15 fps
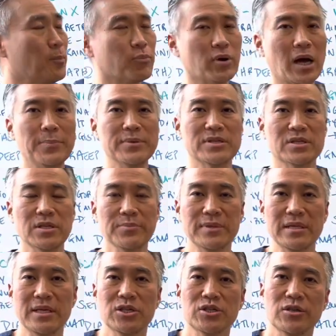proper
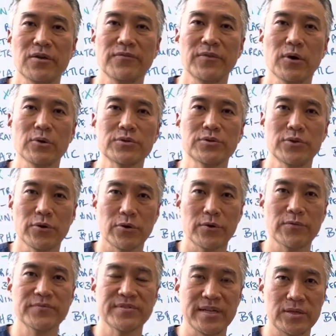stimulation of those
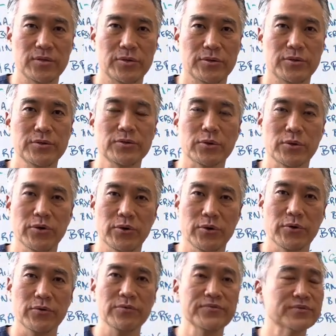nerve centers or
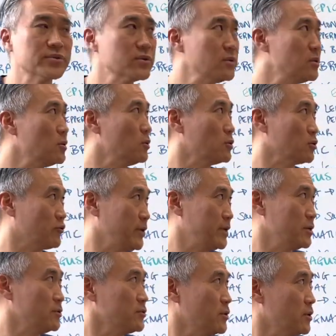nerves, or the
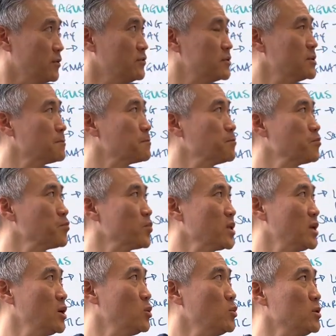cranial nerves,
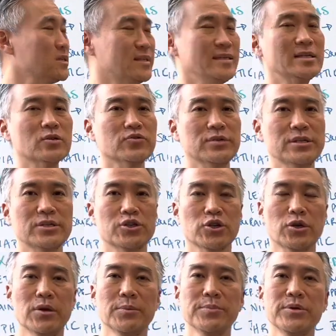it will decrease your
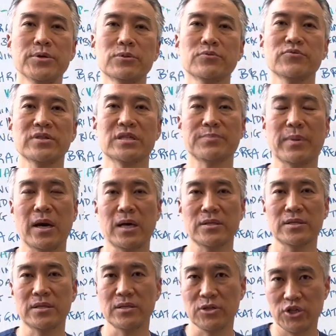immune response
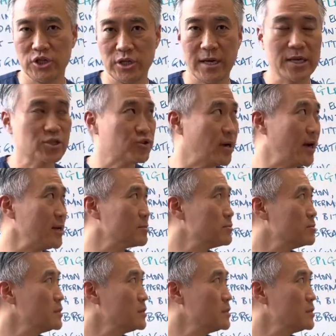in the G I tract.